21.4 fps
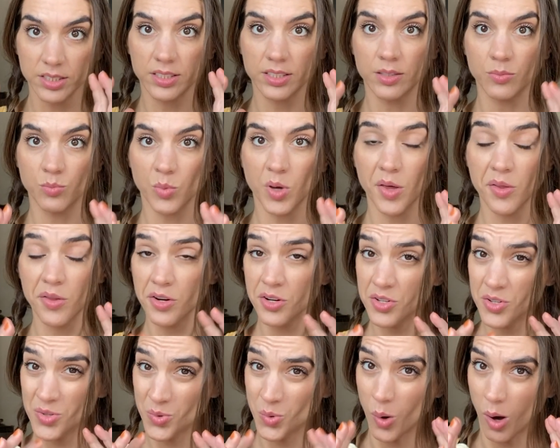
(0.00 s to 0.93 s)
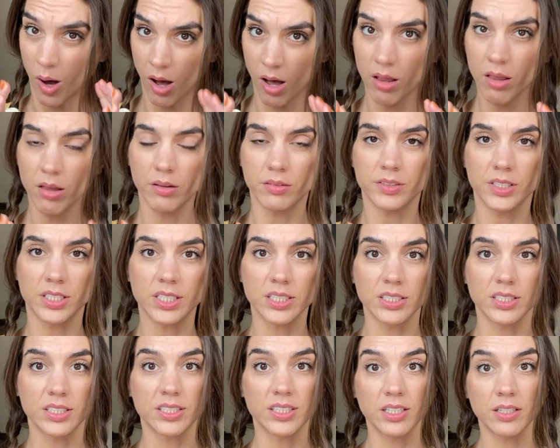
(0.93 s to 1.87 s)
the mother to all of
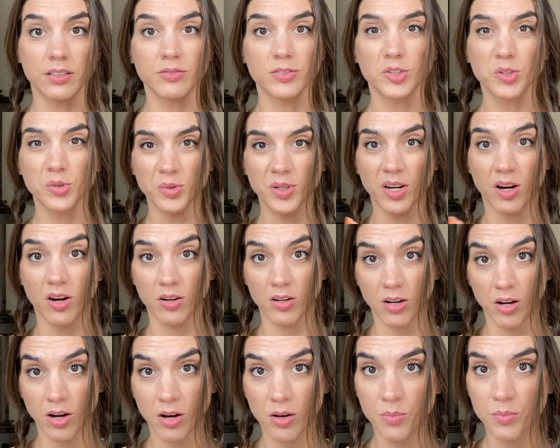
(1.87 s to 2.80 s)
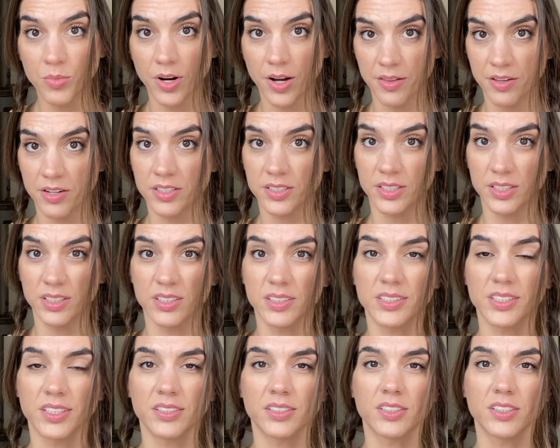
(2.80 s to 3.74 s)
us. Therefore, we are all brothers and
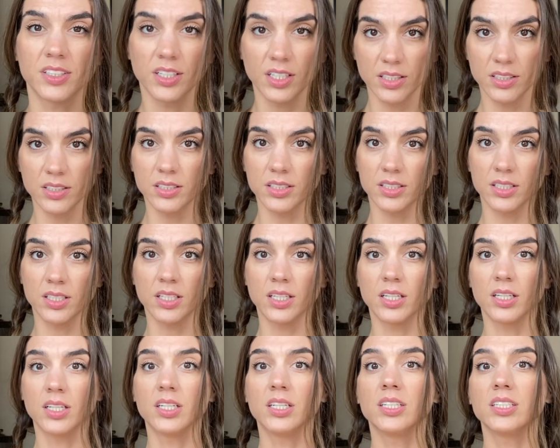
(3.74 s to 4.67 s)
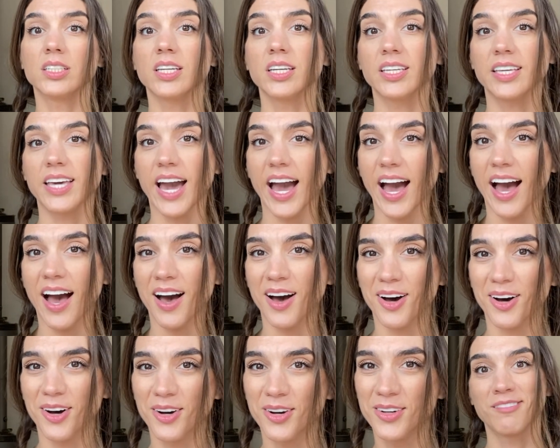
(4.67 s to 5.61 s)
sisters.
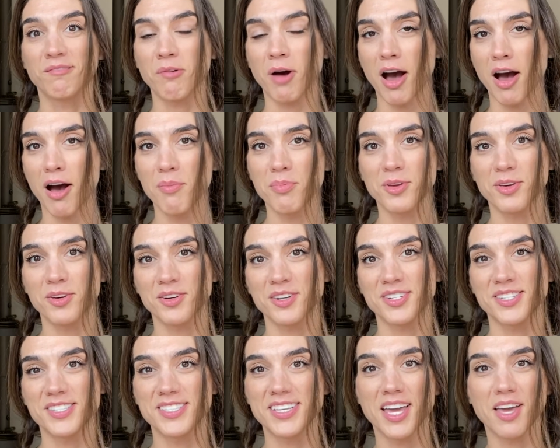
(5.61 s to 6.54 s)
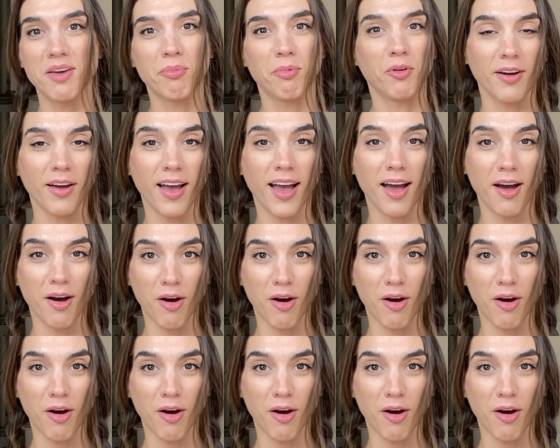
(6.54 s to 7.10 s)
Cacao, popular staple at